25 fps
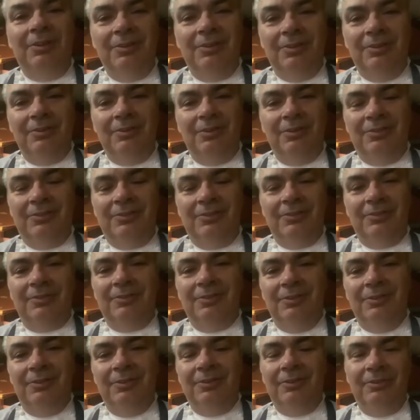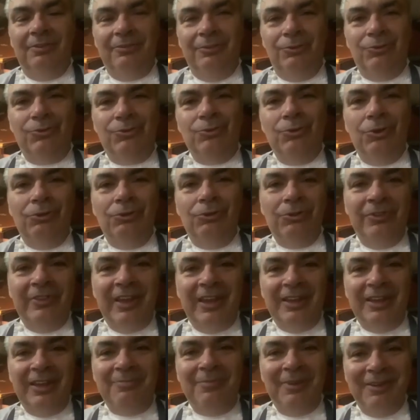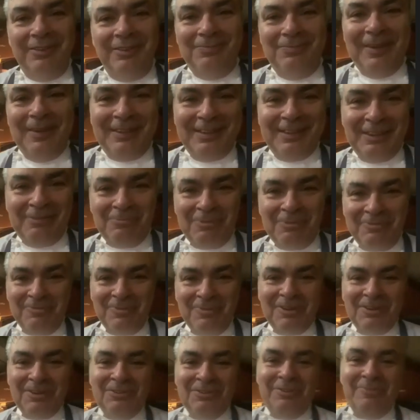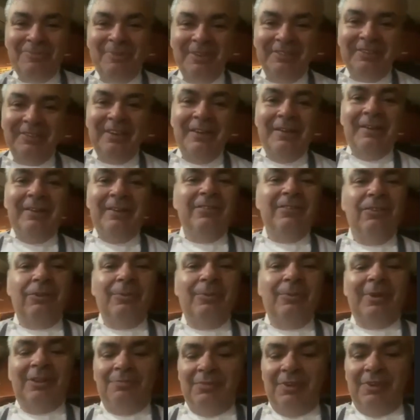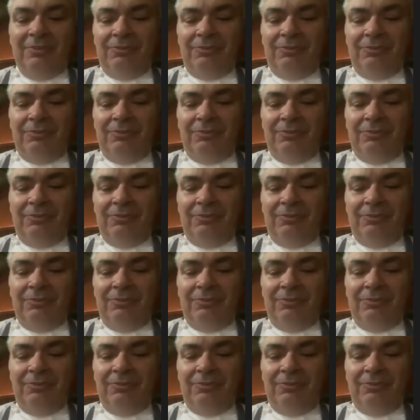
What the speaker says: It's, sure, the name is Baking with Bruno, but it's not about me.